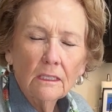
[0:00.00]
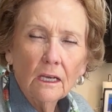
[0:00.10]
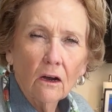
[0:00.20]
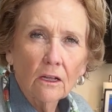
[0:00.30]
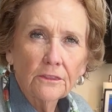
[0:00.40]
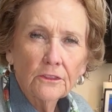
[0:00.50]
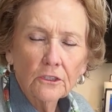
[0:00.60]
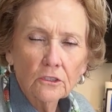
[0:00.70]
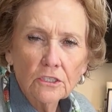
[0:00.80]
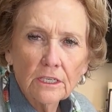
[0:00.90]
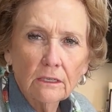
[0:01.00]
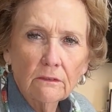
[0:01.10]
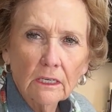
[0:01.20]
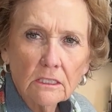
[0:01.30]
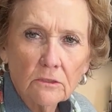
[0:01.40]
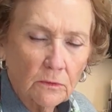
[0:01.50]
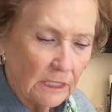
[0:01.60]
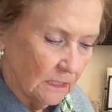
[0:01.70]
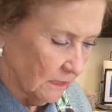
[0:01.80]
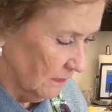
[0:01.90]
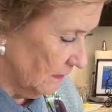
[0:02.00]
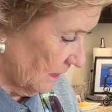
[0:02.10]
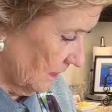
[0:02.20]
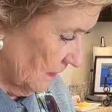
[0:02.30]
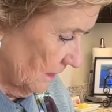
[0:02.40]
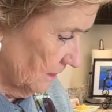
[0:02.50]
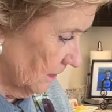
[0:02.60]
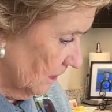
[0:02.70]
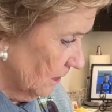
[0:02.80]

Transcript: on Thursday of next week, and